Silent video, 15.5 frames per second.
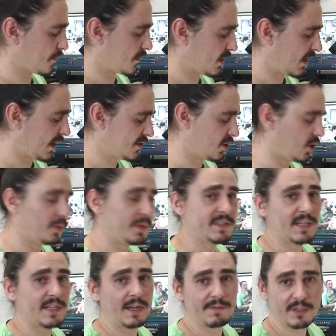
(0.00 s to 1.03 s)
As
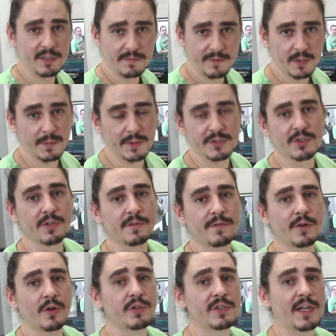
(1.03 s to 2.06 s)
always, I haven't done very much to the
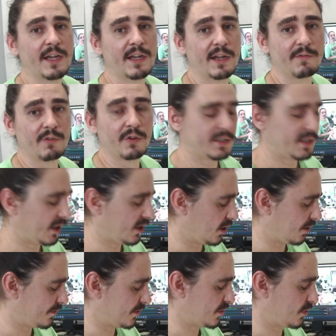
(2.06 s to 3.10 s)
phone yet. I've only taken
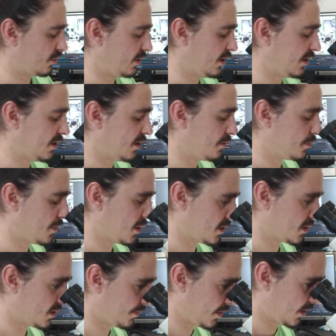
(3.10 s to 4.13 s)
off the screen and
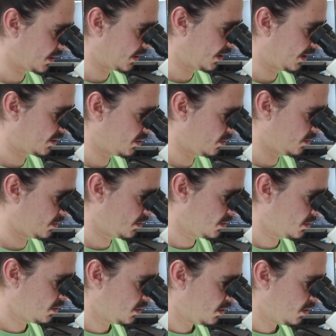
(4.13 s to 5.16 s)
unplugged some of the connectors.